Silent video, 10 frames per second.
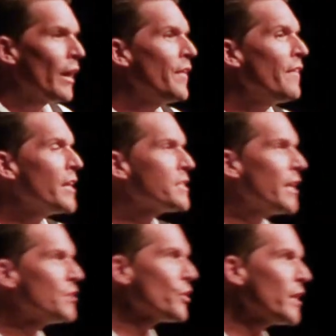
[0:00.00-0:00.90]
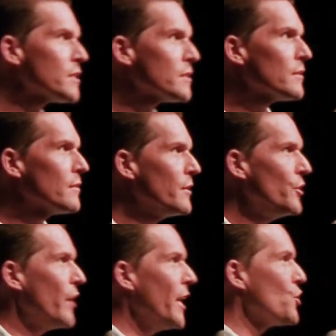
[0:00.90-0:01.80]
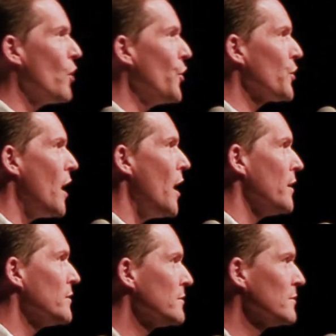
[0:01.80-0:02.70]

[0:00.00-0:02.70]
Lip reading: And then they said to us, you get your own car.